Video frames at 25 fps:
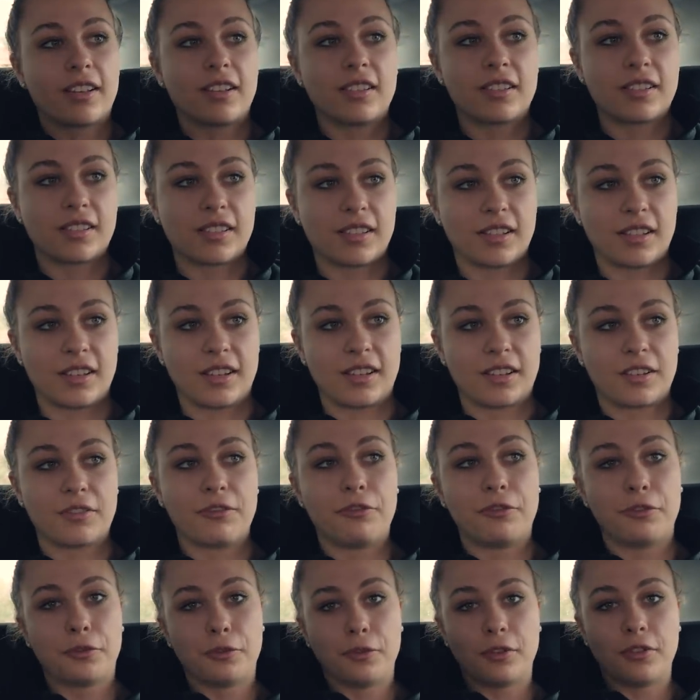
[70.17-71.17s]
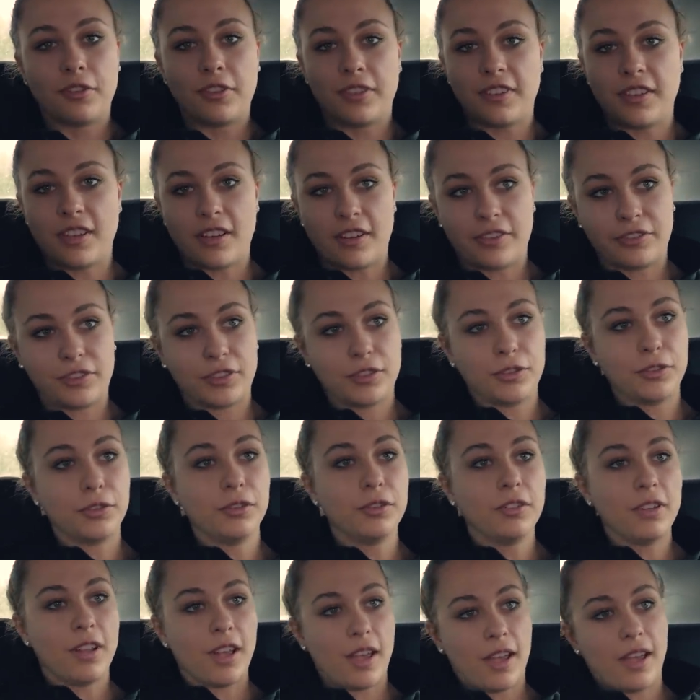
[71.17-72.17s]
It's like four in the
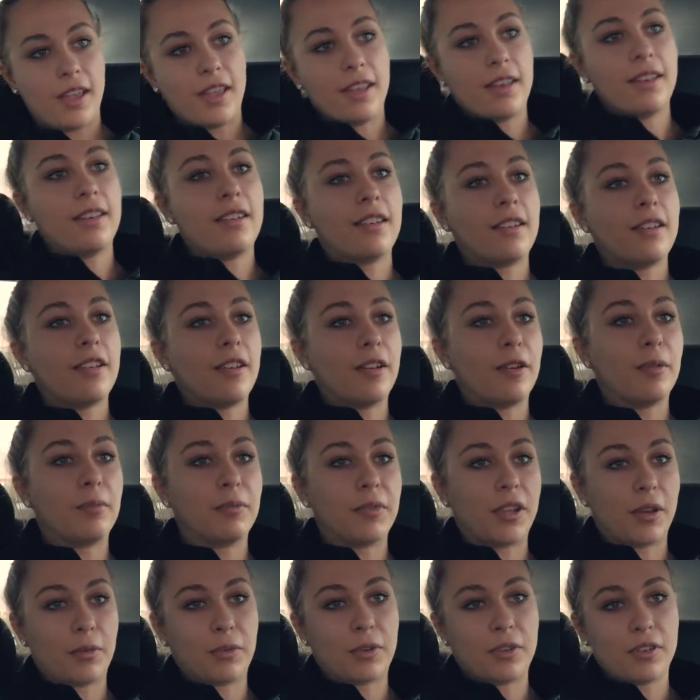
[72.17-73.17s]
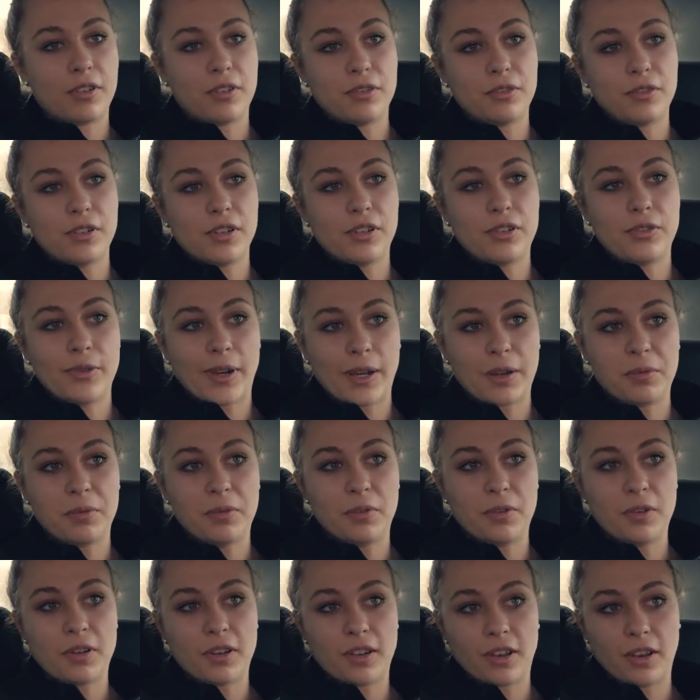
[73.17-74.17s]
afternoon, and um, yeah, we're gonna do a track walk.